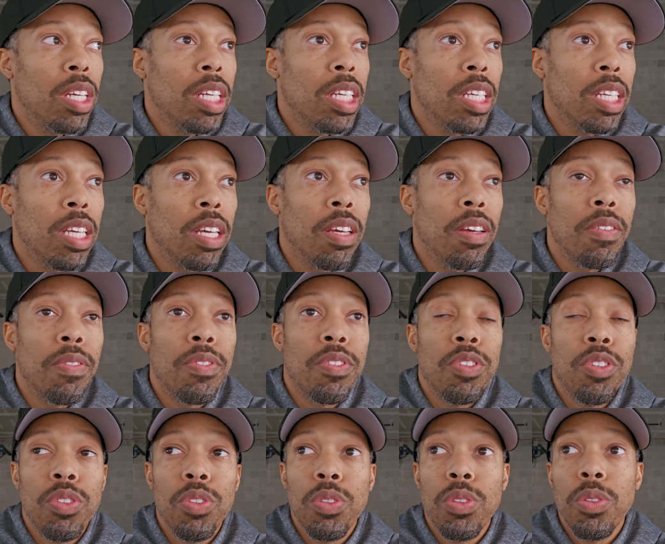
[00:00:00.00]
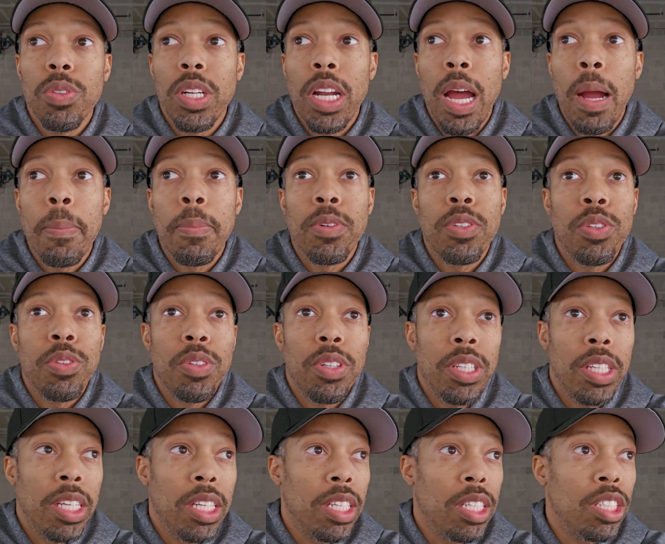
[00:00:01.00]
gives you an
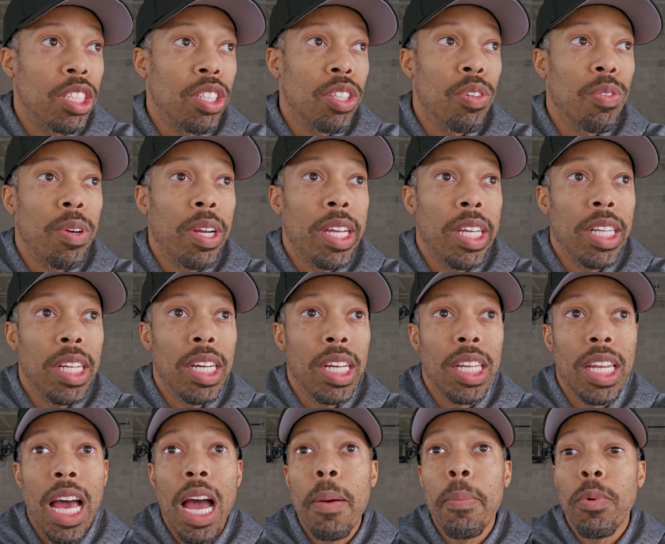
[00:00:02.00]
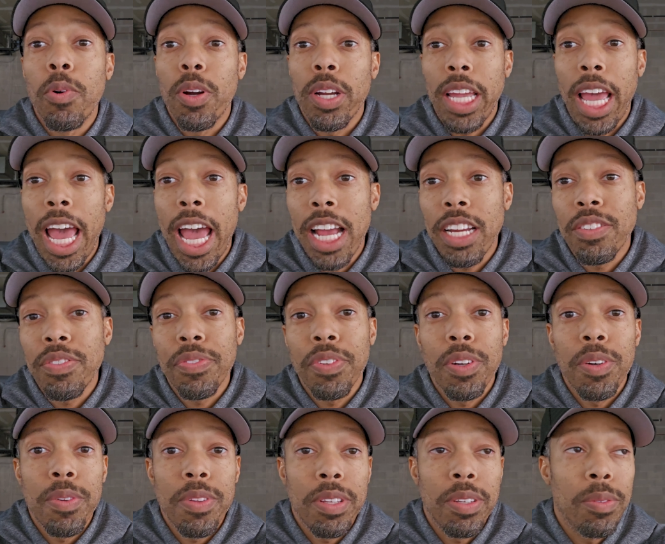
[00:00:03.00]
opportunity to generate a lot more cash
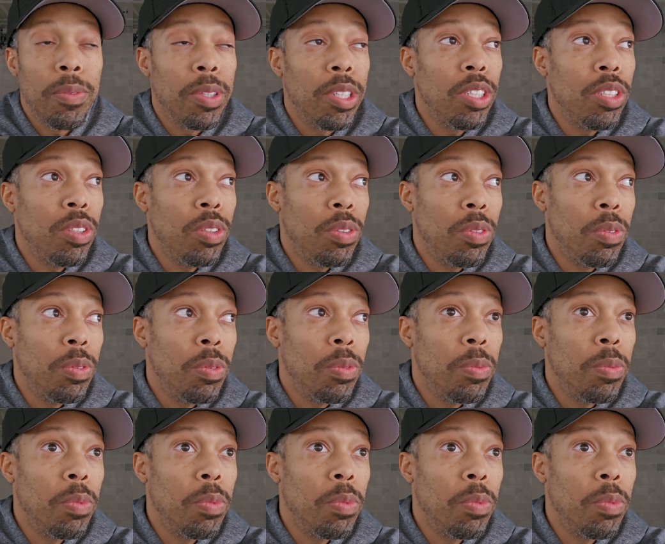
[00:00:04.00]
flow than what you